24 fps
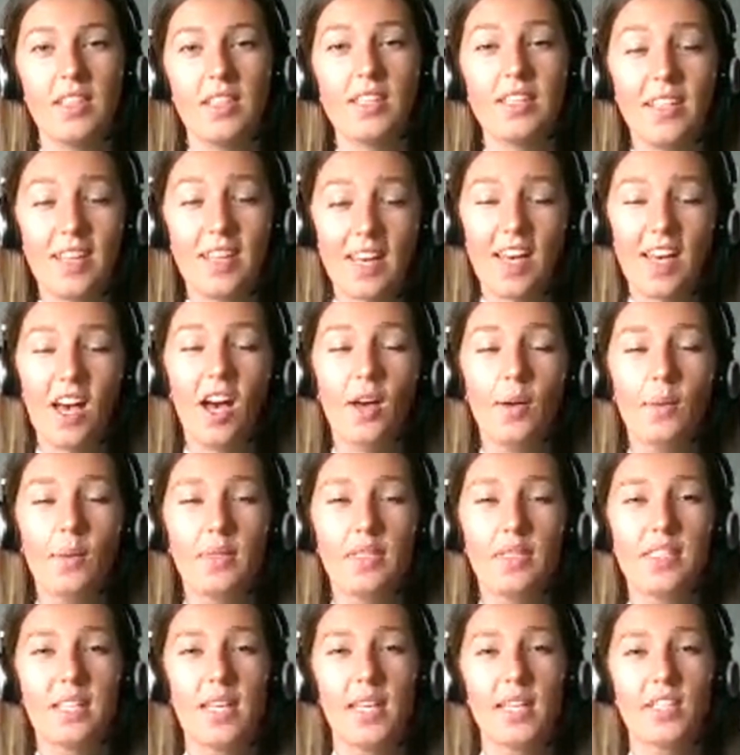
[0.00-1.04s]
Yeah, I
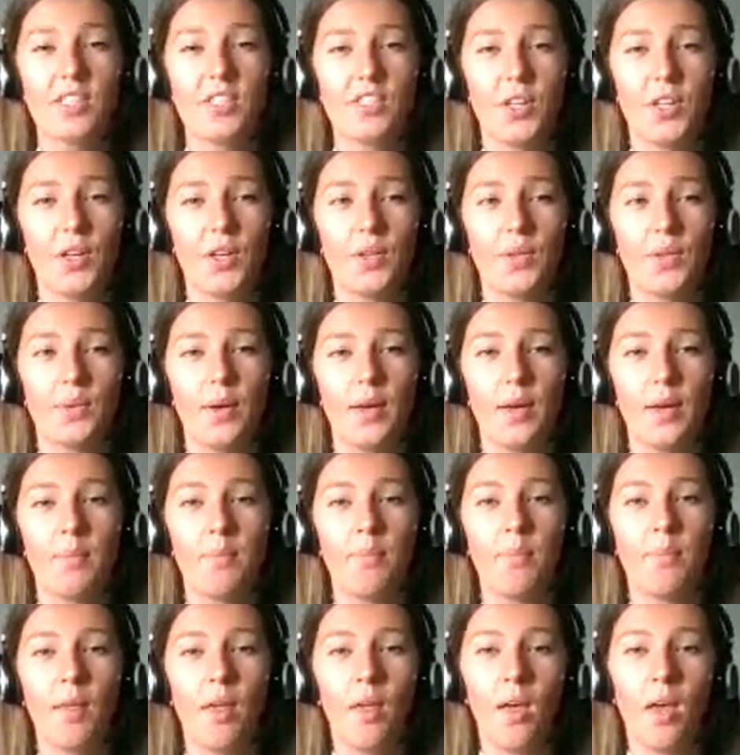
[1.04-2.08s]
would say so.
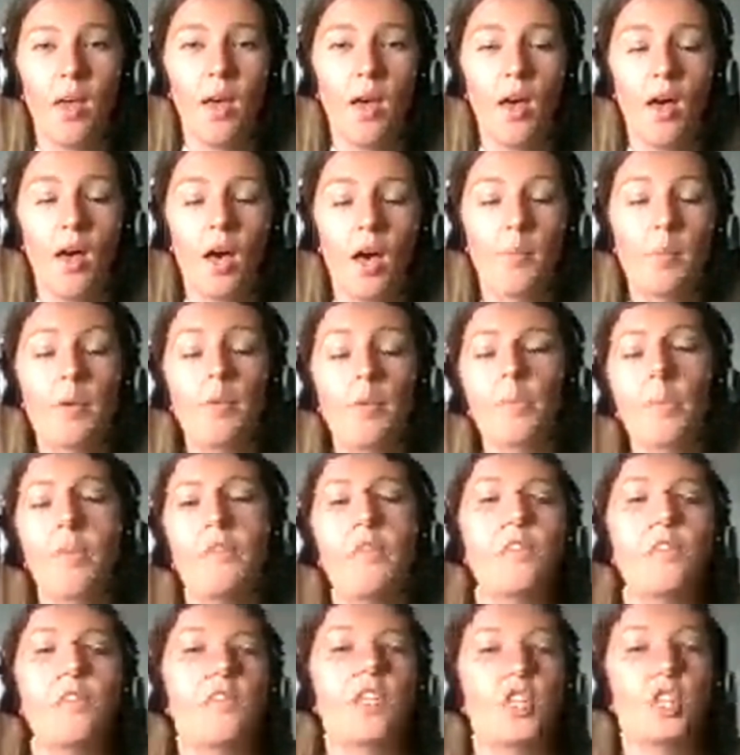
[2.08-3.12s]
I mean,
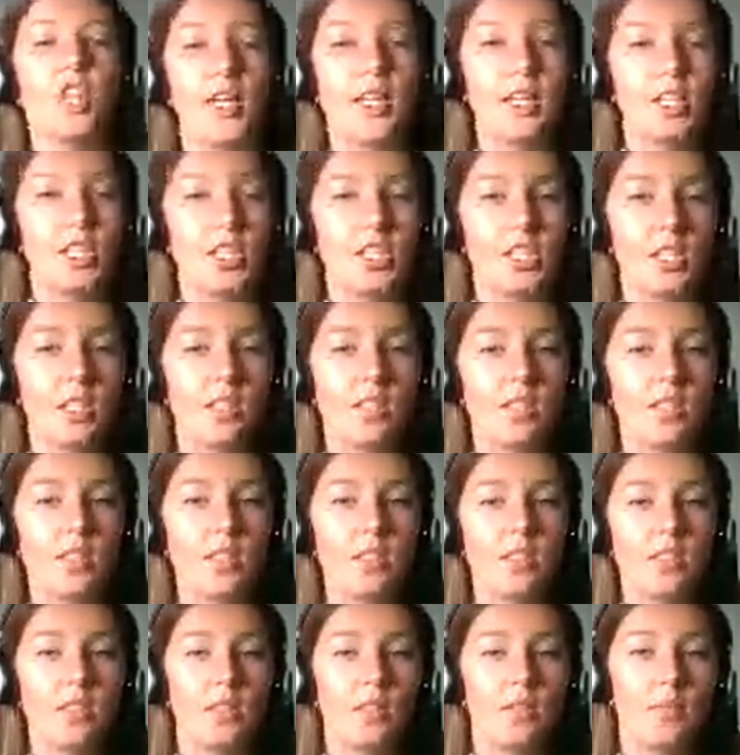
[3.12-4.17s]
whether the
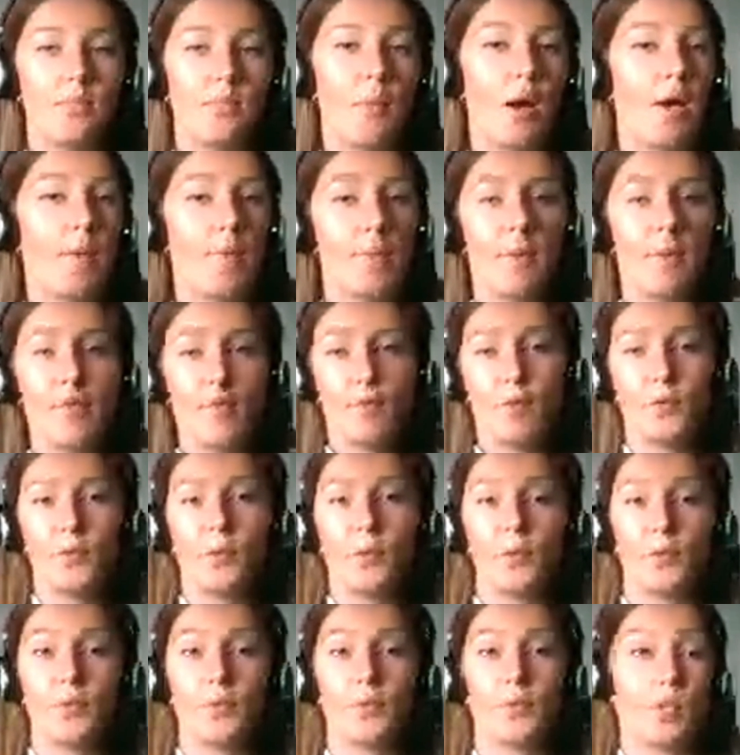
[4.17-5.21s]
changes might be
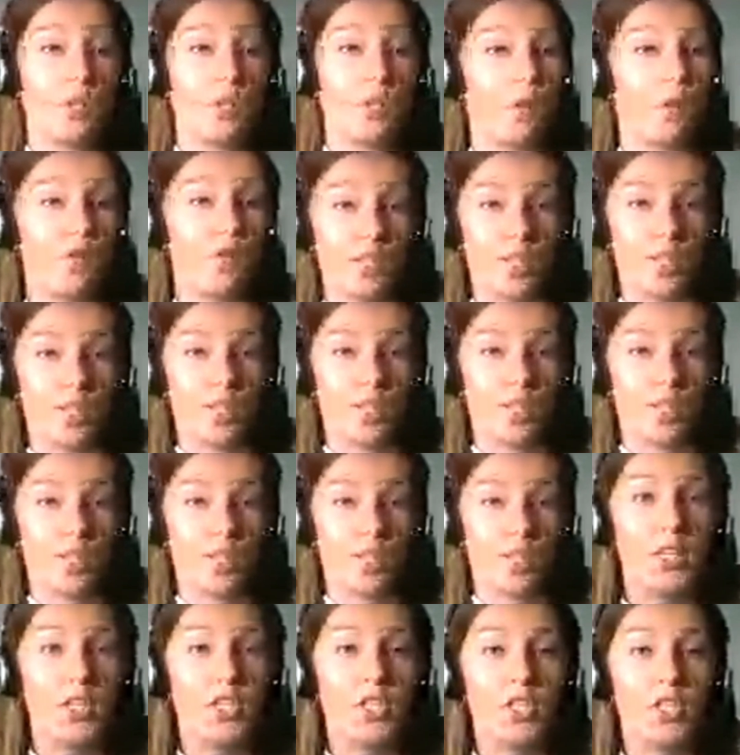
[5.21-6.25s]
for the current
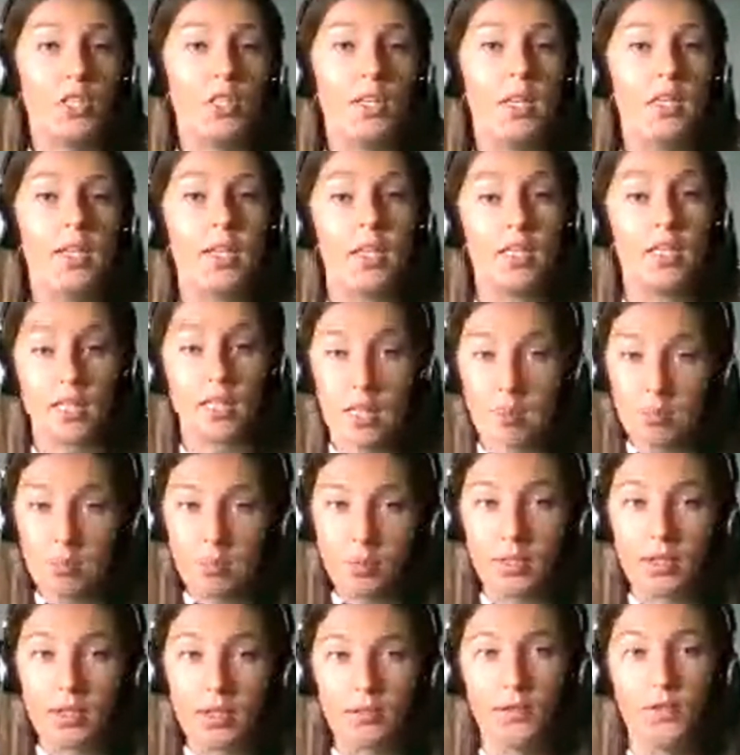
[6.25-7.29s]
situation in a
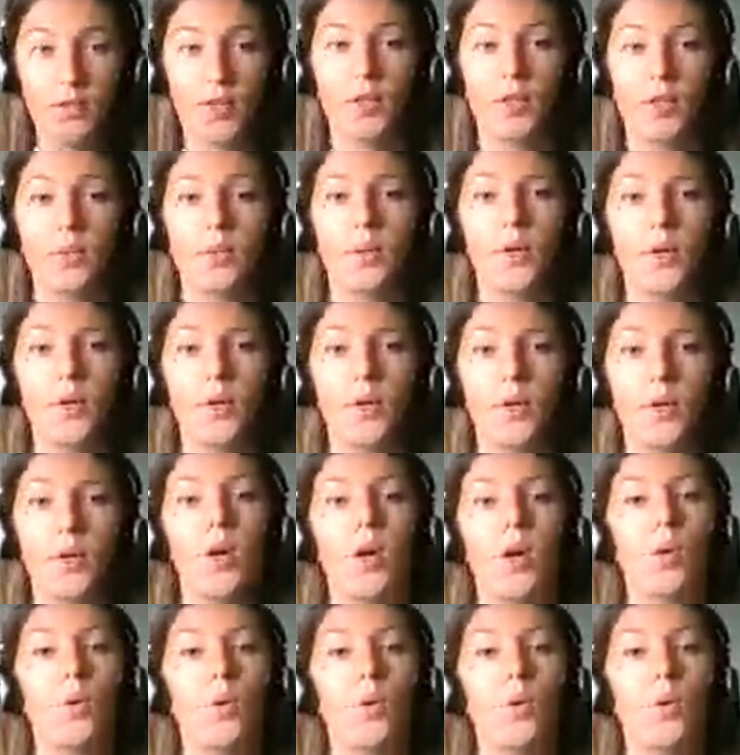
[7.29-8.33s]
temporary view,
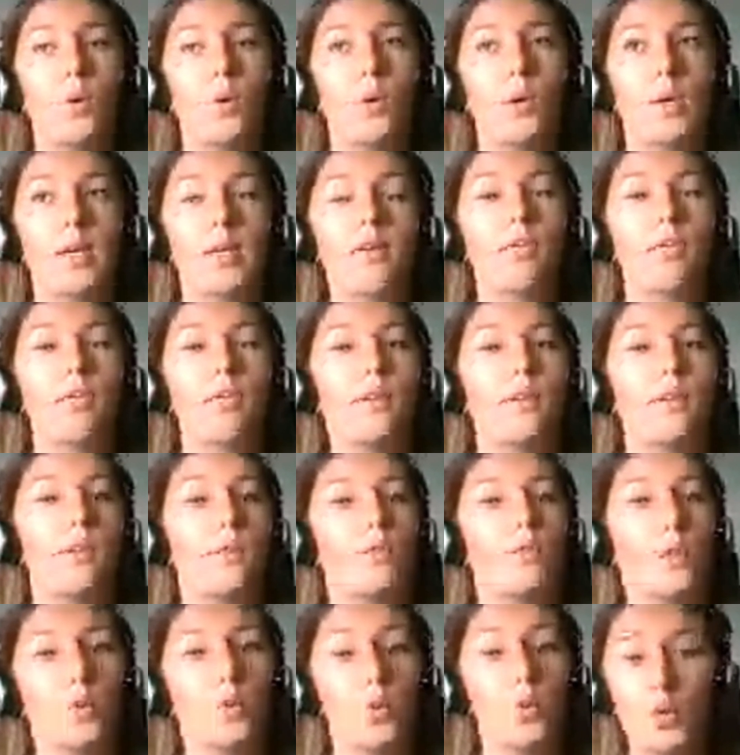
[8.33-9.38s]
or even
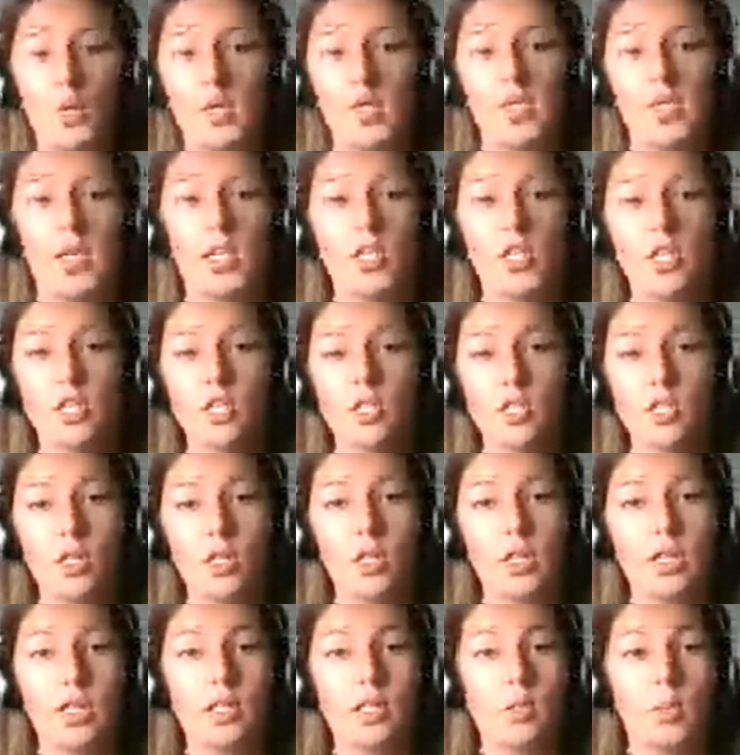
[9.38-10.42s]
if organisations are
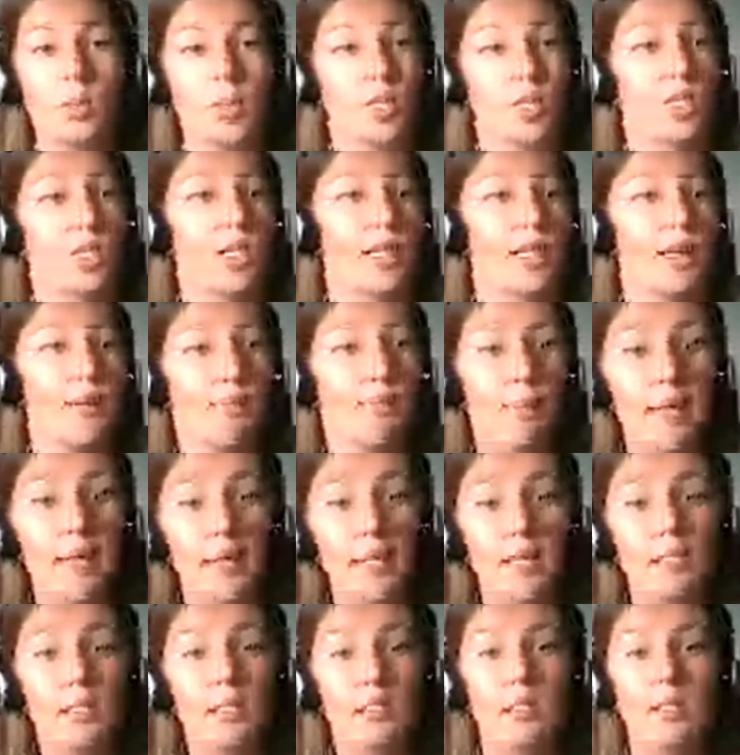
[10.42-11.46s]
looking to actually
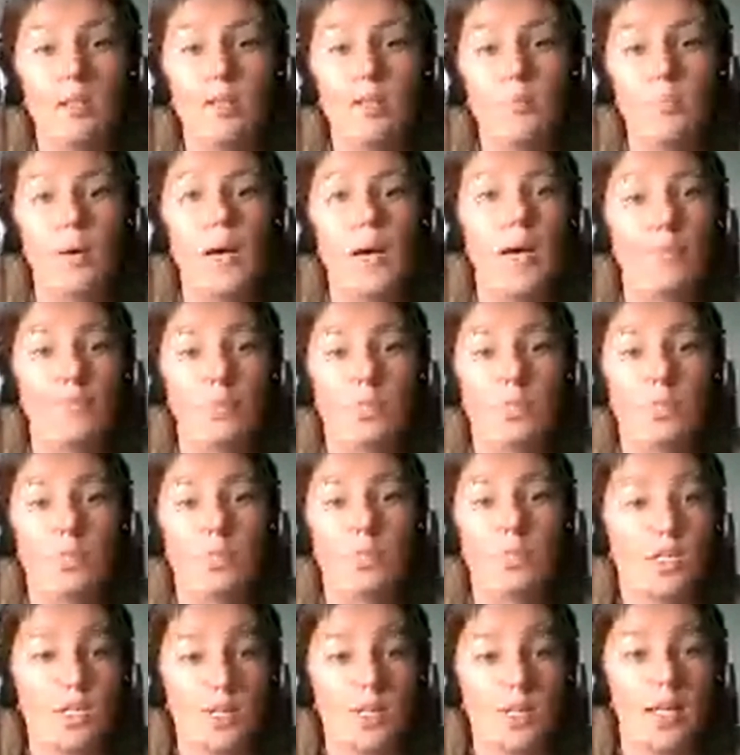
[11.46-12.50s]
amend and perhaps
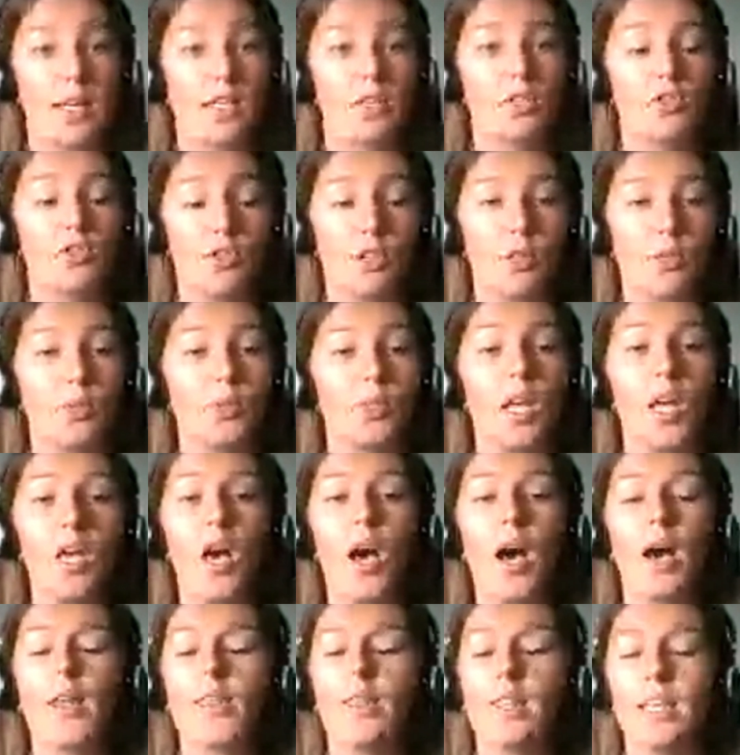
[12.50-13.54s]
tighten their controls,
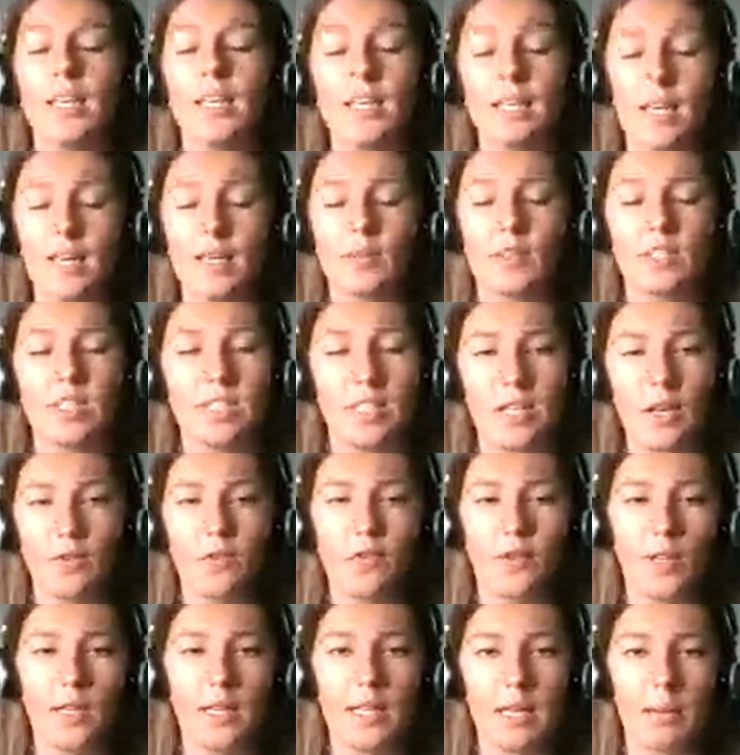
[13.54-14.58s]
I think now is
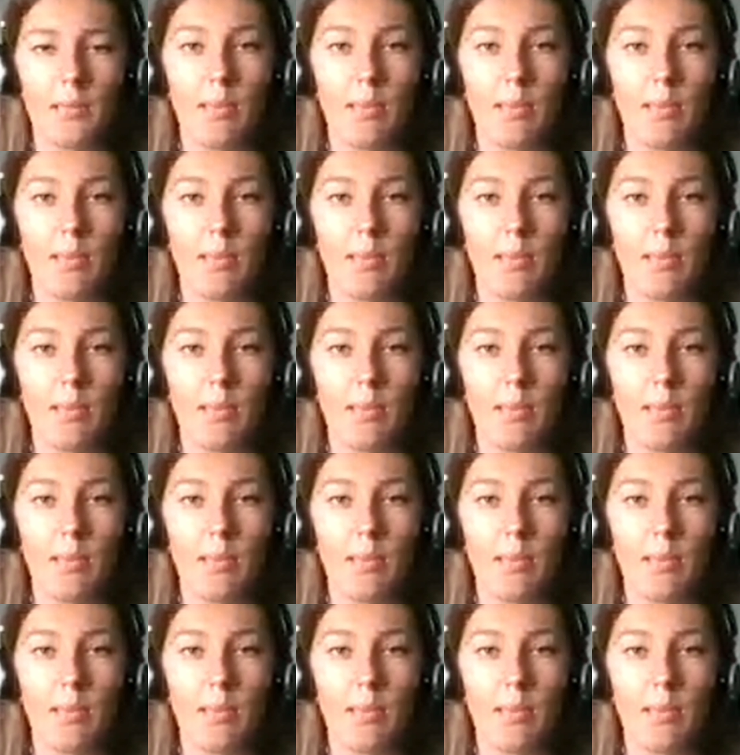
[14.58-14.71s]
definitely a